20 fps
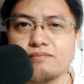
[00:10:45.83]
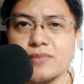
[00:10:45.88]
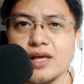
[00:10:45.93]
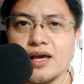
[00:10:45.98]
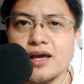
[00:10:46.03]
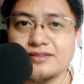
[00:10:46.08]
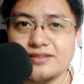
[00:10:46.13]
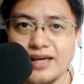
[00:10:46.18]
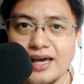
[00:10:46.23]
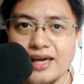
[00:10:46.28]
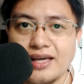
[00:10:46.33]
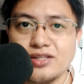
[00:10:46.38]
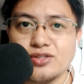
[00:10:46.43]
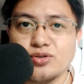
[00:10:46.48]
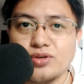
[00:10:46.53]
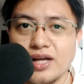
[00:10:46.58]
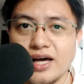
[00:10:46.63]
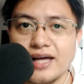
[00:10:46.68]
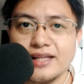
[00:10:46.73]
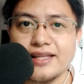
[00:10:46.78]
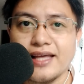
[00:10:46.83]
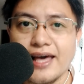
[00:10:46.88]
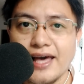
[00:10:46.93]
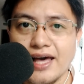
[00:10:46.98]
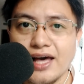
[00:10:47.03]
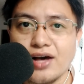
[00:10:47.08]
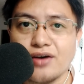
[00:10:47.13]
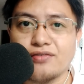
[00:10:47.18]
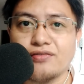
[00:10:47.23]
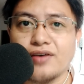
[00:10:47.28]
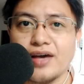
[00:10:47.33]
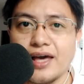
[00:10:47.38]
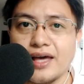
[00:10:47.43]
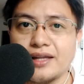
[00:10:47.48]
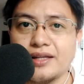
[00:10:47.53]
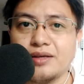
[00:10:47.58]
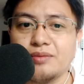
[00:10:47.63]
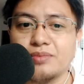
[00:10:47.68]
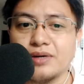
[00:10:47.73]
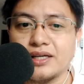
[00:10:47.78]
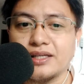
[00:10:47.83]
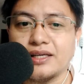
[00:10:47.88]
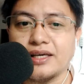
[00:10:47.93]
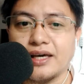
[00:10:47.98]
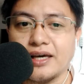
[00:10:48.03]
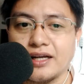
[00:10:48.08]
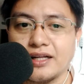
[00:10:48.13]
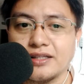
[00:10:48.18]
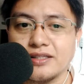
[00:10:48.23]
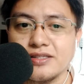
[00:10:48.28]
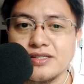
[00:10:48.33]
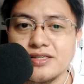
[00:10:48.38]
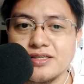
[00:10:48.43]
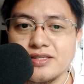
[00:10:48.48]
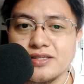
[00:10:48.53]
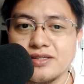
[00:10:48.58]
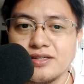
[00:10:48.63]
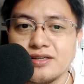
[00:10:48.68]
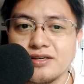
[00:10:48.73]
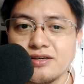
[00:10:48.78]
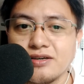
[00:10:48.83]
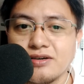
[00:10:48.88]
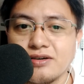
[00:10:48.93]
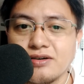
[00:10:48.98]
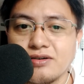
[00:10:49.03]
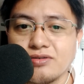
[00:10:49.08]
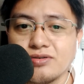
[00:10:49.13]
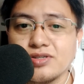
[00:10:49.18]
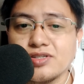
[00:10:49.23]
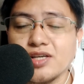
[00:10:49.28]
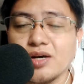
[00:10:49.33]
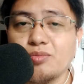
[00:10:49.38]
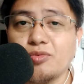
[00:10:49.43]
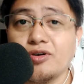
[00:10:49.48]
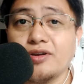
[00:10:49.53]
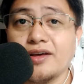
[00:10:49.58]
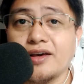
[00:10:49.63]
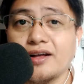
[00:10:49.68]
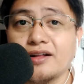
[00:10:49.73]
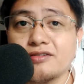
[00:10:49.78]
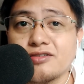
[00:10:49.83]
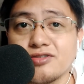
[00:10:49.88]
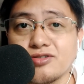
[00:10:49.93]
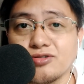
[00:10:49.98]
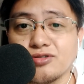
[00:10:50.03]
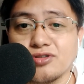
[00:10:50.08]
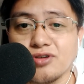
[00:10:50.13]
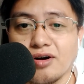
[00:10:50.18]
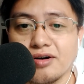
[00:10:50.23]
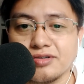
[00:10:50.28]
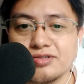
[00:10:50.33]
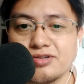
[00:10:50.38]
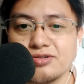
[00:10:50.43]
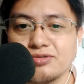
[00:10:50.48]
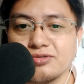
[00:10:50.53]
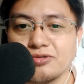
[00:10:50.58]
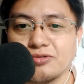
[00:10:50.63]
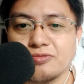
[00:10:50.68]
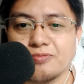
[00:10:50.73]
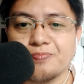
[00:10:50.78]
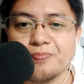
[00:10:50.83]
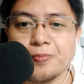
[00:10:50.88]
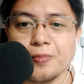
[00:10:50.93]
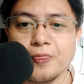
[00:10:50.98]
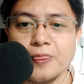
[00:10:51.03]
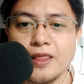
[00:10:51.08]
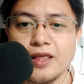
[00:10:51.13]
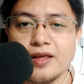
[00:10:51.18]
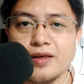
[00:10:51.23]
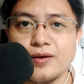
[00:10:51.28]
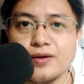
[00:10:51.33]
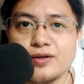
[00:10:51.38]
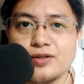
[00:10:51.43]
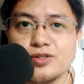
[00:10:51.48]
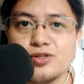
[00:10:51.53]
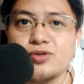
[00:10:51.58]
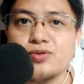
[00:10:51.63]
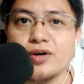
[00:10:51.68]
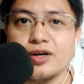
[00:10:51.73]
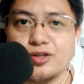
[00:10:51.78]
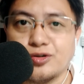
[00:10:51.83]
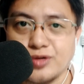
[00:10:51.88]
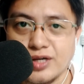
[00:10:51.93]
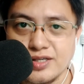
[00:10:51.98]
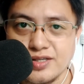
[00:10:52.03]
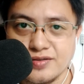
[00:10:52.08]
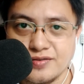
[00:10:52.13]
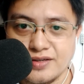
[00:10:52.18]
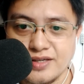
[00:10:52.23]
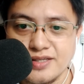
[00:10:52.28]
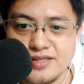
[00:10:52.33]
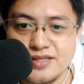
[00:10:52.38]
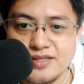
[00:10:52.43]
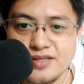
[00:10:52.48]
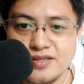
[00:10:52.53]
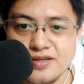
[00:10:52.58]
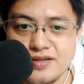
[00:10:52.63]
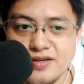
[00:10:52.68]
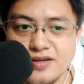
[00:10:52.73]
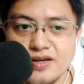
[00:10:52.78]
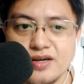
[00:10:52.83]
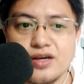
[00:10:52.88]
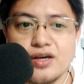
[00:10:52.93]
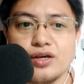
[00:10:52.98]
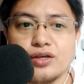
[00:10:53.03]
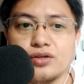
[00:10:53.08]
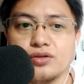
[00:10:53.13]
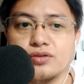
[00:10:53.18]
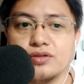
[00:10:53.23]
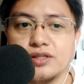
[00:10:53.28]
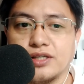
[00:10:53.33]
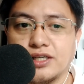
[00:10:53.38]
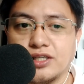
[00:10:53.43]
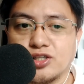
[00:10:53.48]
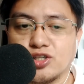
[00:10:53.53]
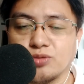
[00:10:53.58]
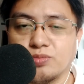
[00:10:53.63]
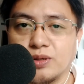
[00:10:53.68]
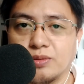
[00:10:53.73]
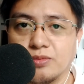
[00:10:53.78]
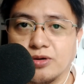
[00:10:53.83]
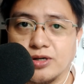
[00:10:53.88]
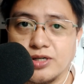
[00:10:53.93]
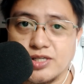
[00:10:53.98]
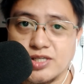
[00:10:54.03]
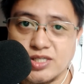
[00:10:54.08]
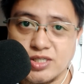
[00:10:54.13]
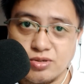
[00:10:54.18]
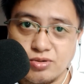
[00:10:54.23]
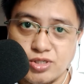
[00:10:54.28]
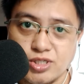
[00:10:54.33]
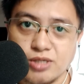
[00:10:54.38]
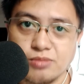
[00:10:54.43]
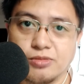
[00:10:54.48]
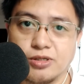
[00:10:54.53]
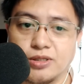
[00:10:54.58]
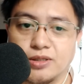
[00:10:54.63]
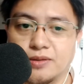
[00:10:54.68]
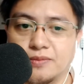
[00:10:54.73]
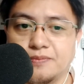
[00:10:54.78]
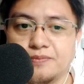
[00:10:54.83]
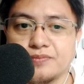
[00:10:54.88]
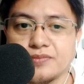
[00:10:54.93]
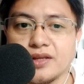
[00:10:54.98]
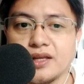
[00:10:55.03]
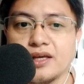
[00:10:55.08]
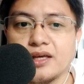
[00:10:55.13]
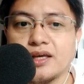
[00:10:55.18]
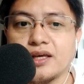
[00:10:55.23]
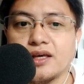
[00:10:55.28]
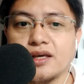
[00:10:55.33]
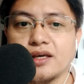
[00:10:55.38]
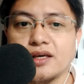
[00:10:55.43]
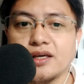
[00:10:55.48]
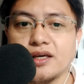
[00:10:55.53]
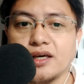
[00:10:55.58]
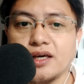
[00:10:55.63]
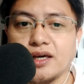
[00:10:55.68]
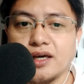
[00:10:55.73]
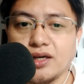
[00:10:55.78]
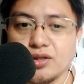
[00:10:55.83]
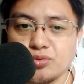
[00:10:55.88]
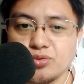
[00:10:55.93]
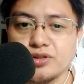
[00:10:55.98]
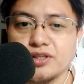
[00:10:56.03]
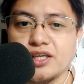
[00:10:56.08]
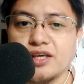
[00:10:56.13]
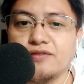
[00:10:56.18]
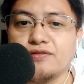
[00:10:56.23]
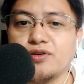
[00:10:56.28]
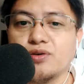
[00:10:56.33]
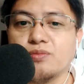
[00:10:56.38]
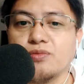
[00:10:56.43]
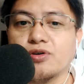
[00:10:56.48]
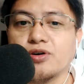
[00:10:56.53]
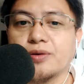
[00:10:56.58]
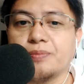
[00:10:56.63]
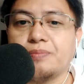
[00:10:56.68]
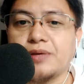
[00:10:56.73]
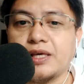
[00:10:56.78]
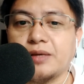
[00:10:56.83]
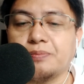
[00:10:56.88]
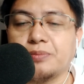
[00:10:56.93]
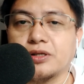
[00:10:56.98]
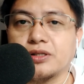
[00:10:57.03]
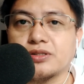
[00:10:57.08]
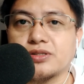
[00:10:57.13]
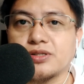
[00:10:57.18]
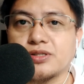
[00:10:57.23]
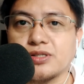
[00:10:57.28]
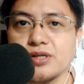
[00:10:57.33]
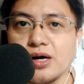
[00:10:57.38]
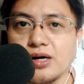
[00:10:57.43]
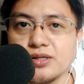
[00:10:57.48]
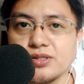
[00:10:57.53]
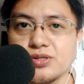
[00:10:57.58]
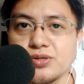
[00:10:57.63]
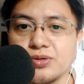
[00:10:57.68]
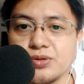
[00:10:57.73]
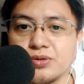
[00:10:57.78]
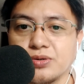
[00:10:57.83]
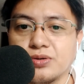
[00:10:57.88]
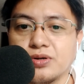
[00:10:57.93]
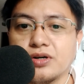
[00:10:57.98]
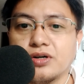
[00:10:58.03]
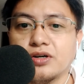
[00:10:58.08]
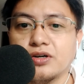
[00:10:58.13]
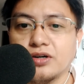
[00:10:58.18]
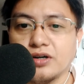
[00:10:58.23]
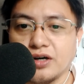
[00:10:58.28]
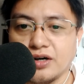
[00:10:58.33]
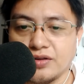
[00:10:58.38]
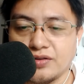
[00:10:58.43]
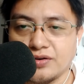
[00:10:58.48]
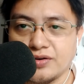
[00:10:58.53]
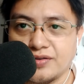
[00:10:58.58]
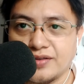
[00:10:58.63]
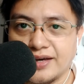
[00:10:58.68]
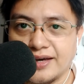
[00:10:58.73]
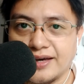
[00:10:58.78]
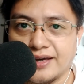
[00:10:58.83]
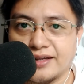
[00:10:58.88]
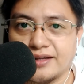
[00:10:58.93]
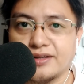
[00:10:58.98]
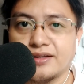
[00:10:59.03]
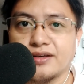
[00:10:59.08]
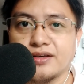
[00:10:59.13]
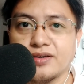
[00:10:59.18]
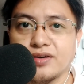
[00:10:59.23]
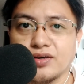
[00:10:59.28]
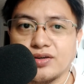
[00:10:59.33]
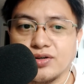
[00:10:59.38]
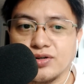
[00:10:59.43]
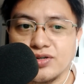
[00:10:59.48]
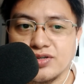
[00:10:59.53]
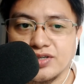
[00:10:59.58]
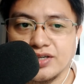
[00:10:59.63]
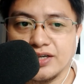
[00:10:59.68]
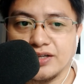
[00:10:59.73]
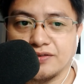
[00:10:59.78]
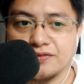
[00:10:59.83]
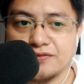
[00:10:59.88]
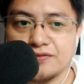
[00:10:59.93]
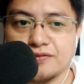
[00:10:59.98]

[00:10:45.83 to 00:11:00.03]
they do not have anybody else or someone else to talk to. To address this, you need to be more sociable. It would give you more people to talk to other than yourself.